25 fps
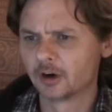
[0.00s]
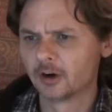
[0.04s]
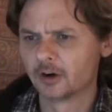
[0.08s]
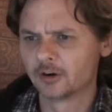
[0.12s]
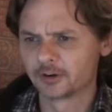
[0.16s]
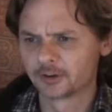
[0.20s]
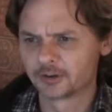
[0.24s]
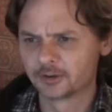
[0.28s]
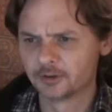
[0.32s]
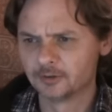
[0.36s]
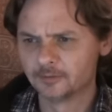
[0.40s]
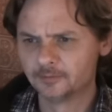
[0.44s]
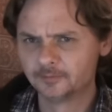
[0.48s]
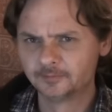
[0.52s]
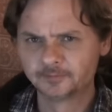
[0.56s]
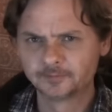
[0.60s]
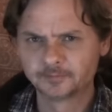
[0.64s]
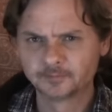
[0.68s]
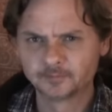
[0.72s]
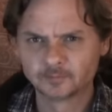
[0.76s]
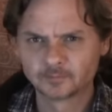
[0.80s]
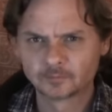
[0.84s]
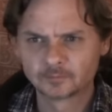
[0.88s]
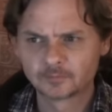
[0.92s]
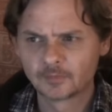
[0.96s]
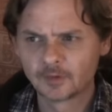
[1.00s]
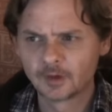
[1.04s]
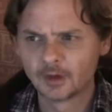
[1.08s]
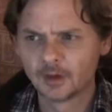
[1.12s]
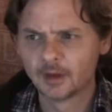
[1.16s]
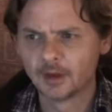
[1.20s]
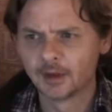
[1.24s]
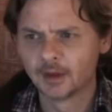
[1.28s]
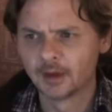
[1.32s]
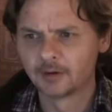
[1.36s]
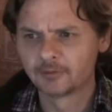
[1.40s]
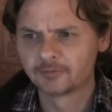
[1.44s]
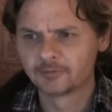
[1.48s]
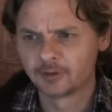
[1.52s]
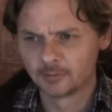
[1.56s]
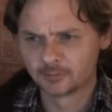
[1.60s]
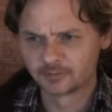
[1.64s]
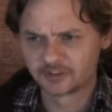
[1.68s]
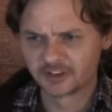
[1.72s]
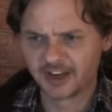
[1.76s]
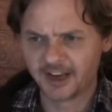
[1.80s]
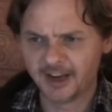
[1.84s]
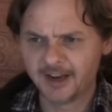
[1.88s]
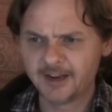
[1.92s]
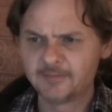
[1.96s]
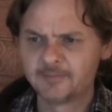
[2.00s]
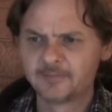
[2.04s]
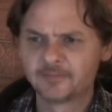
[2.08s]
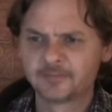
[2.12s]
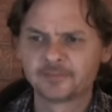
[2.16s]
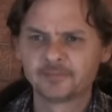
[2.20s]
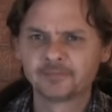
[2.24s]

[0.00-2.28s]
article from today.